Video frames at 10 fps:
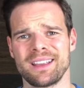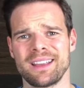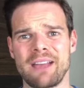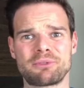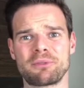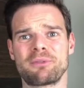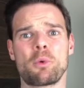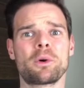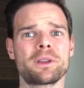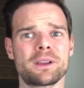After
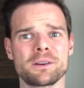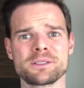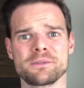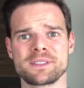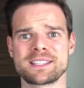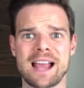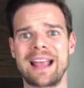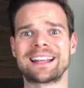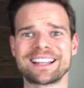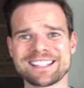four years of
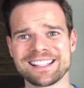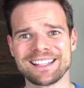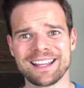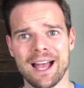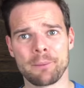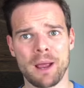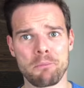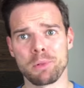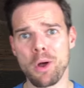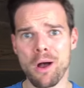side hustling on my
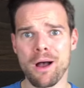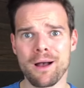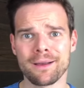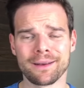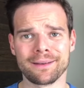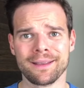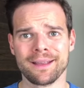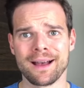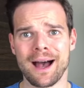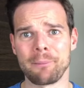blog and
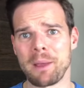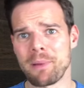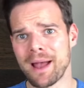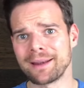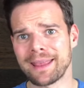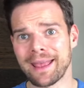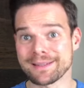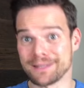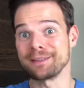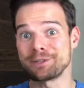on my
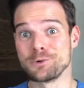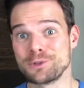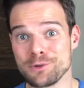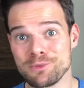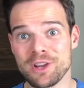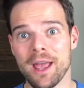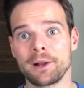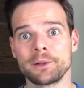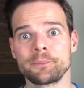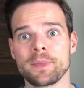podcast and this YouTube
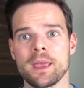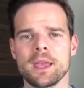channel,